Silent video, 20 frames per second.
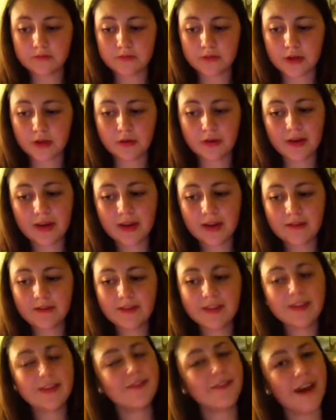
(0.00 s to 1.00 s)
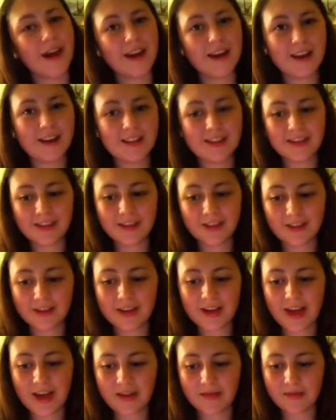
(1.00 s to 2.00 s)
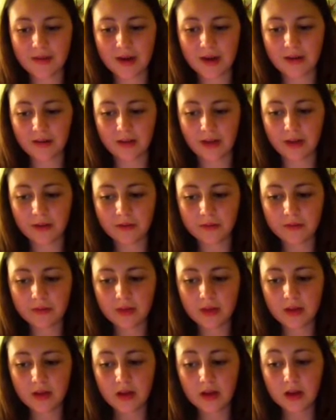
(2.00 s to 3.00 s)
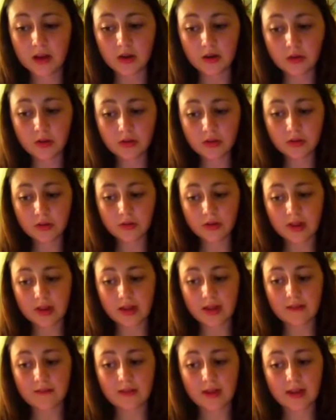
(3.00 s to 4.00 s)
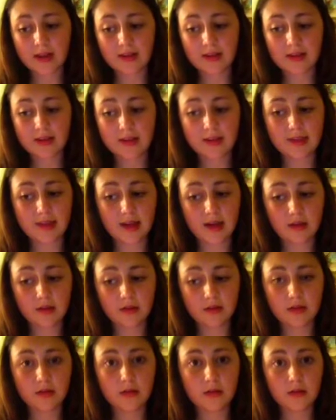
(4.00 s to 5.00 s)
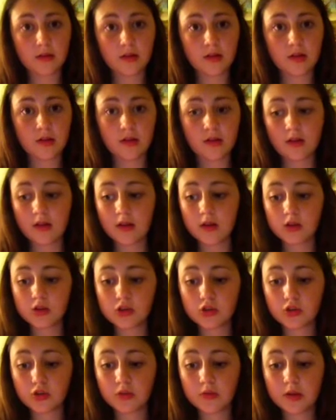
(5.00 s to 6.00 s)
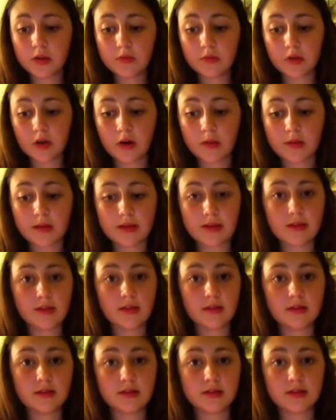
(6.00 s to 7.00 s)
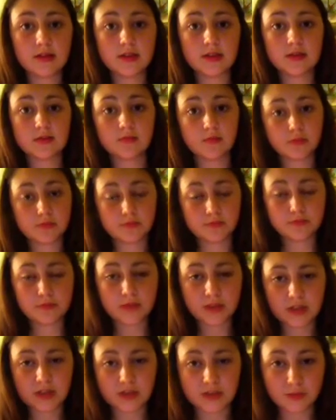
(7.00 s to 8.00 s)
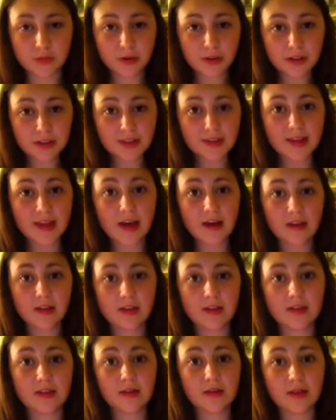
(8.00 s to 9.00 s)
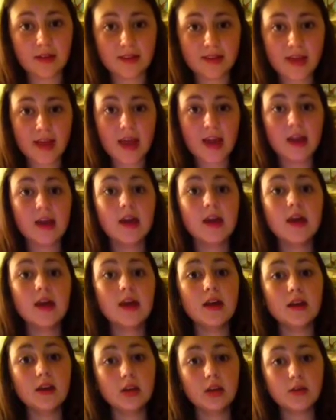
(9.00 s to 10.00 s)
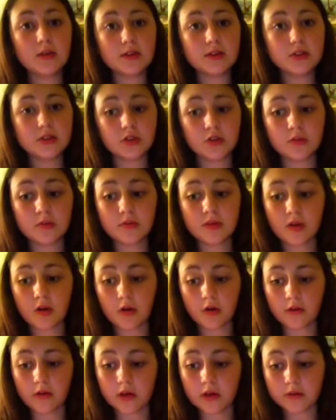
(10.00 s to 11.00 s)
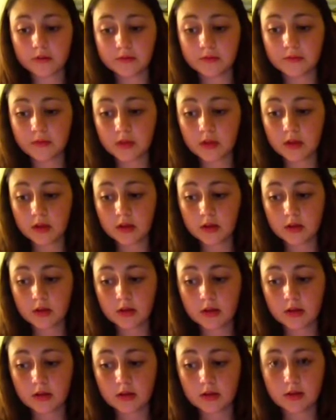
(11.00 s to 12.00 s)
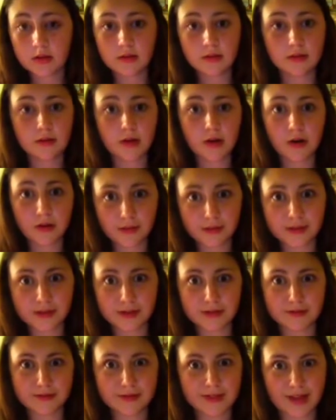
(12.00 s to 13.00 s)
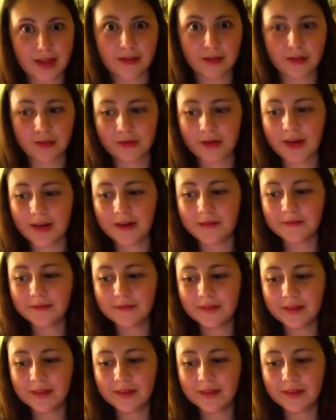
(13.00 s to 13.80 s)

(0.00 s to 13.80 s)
Korea was divided at the 38th parallel. North Korea invaded the South. Truman promised to support the South, and so he sent U.S. troops over to South Korea.